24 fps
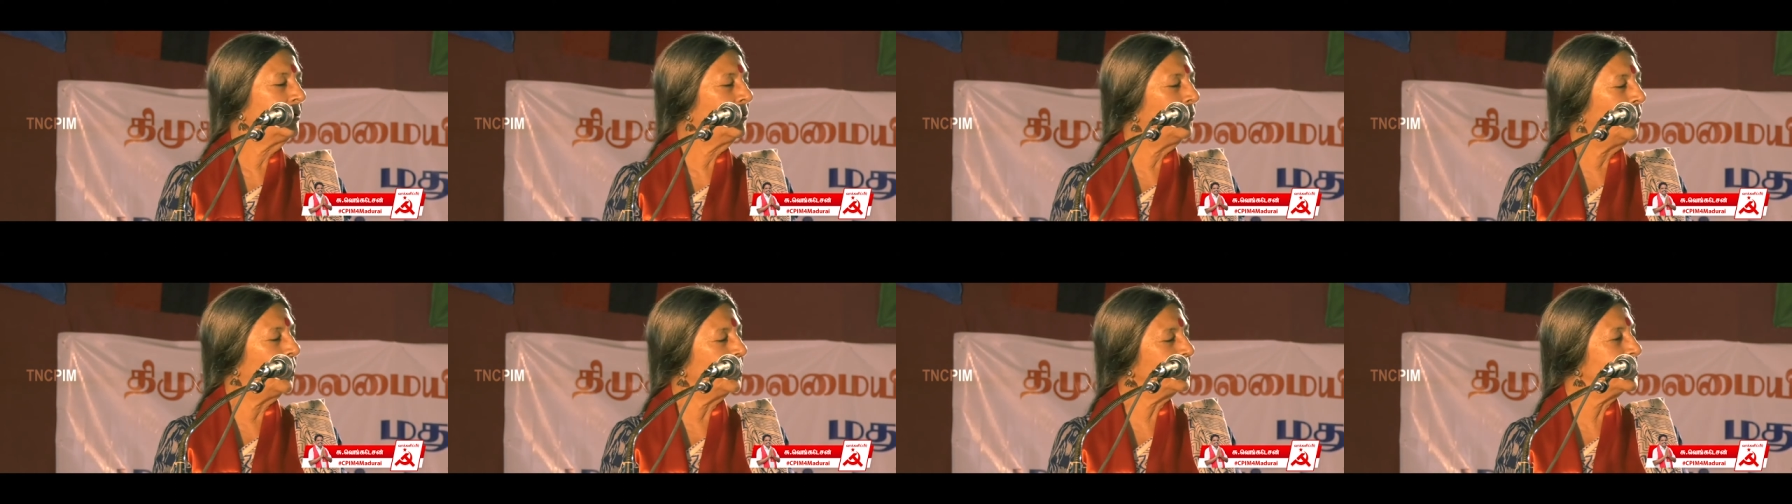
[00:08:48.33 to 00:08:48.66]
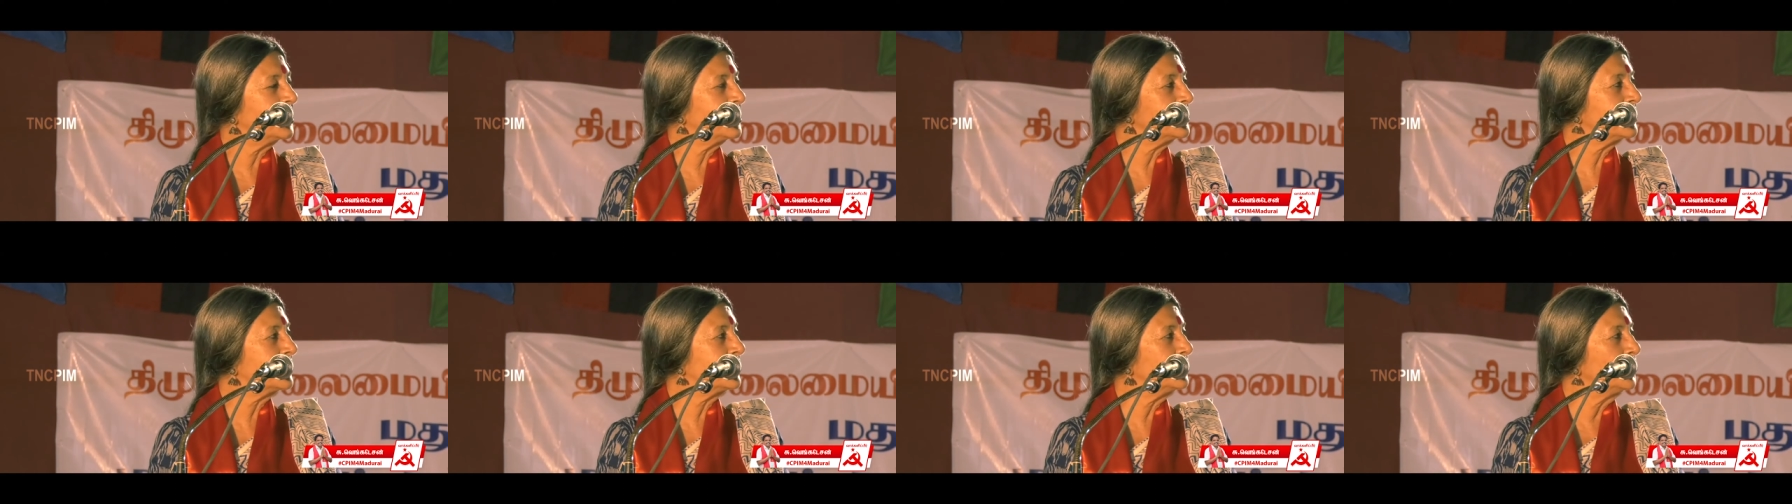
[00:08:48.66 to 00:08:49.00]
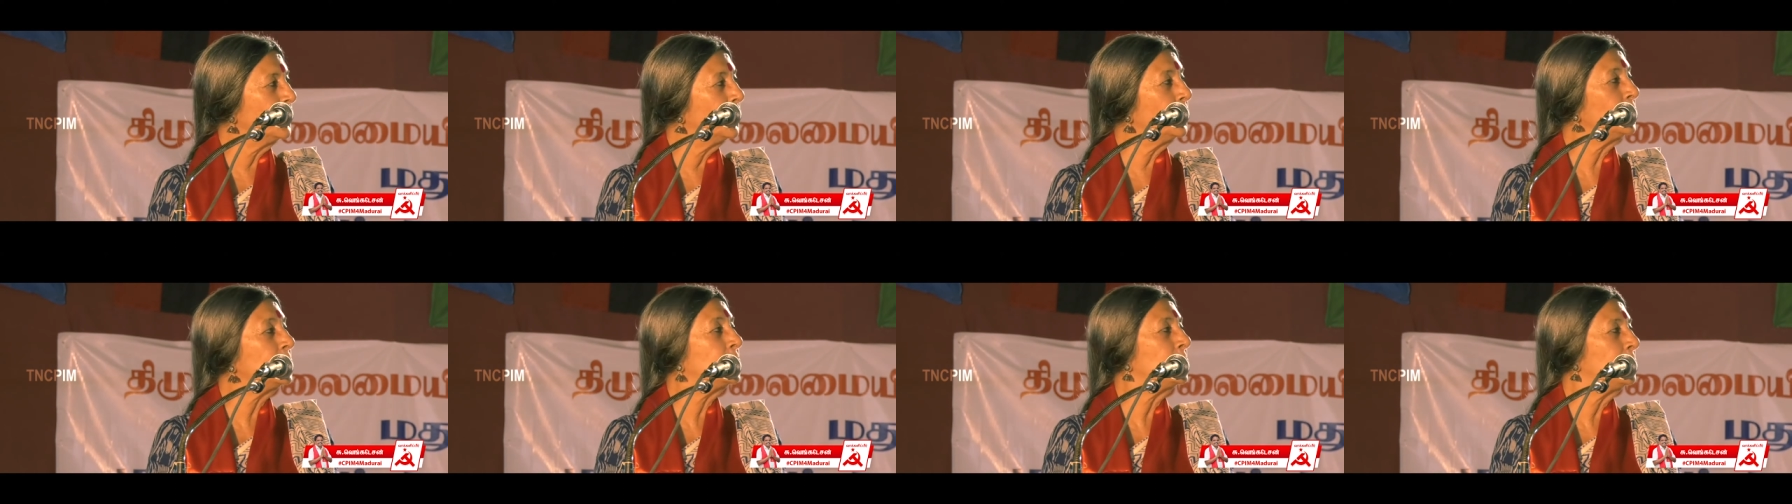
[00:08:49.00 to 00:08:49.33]
What is
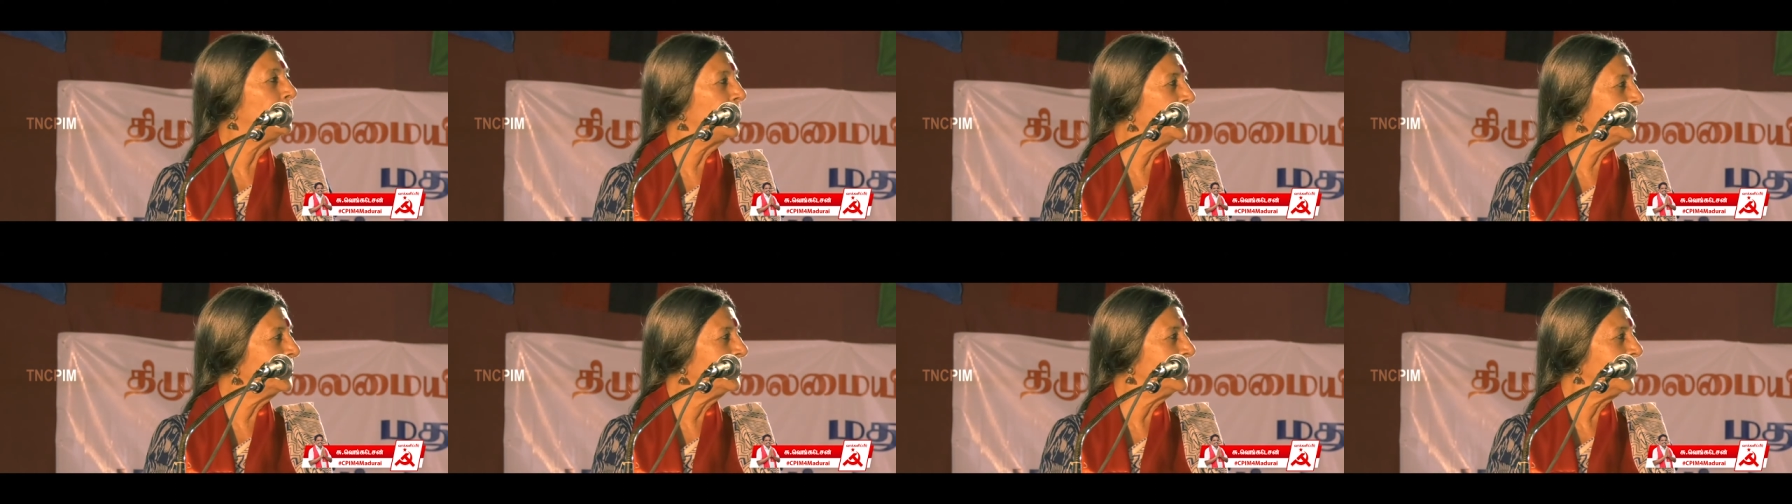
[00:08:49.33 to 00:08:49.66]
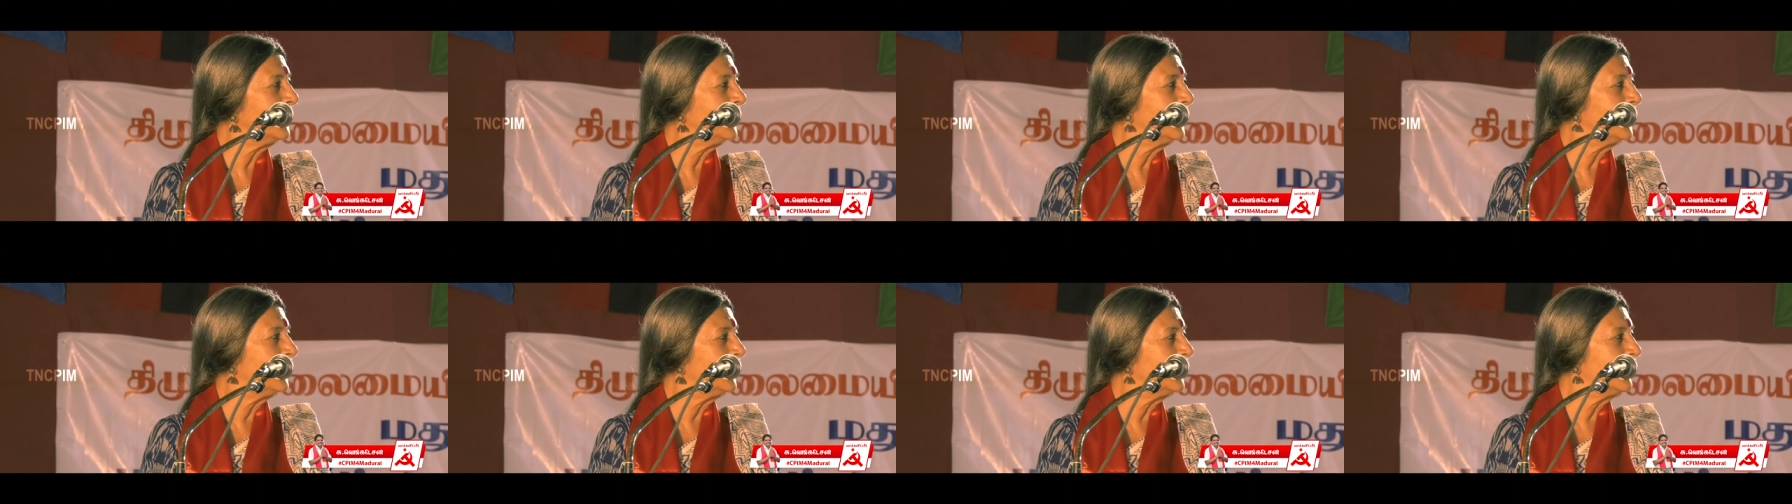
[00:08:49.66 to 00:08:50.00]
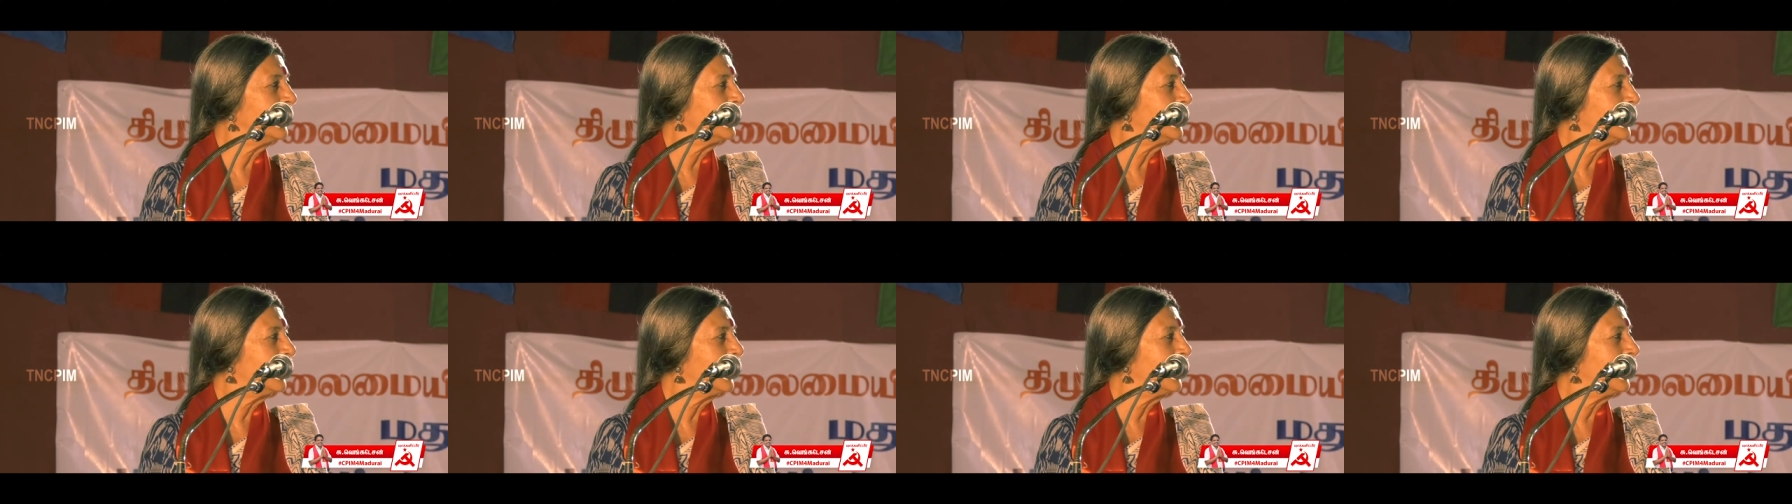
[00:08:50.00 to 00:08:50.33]
notbandi?
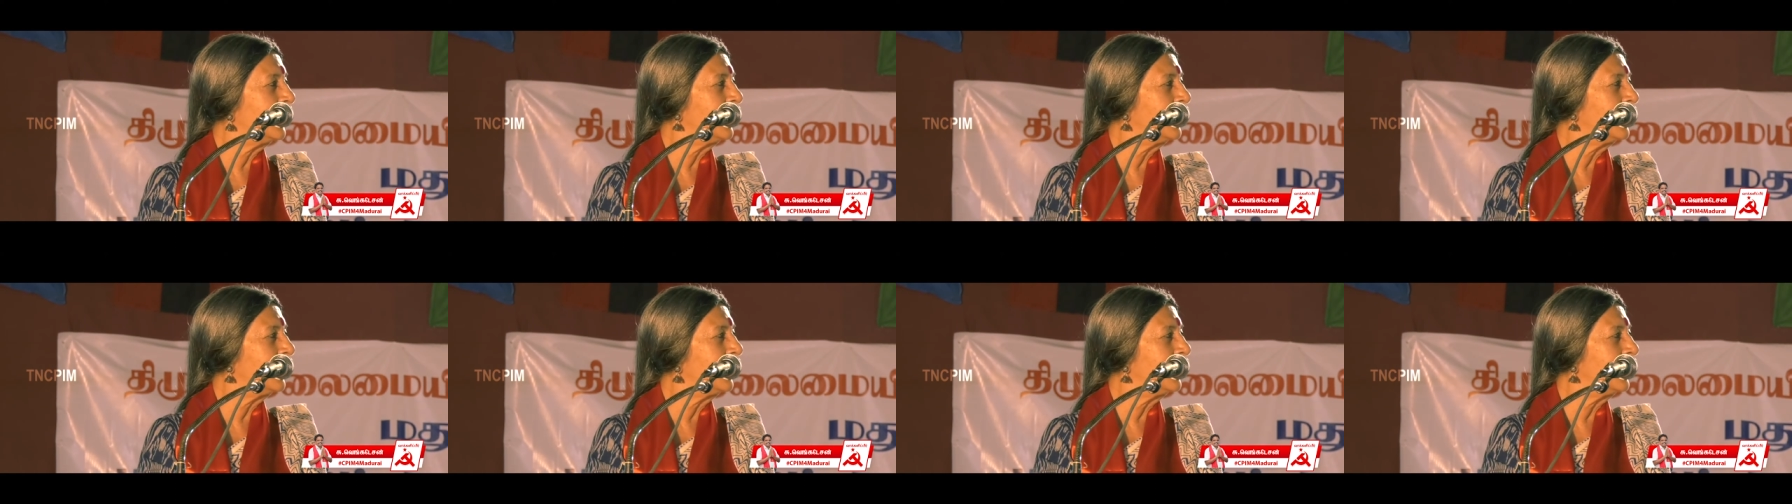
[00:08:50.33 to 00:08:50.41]
Uh,